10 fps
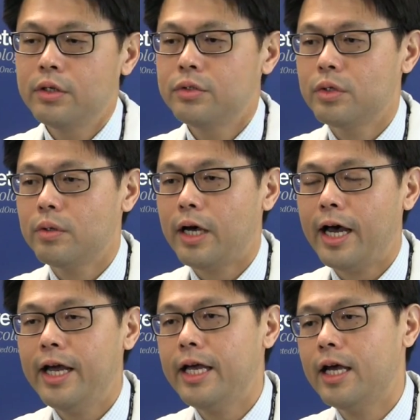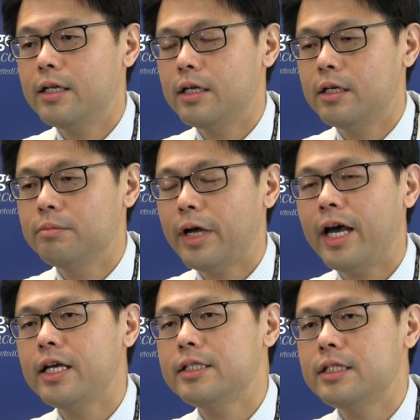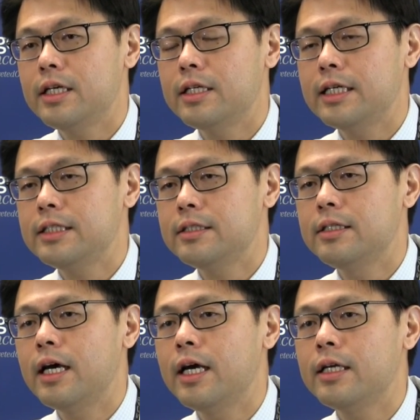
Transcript: So high, uh, um, high ca 19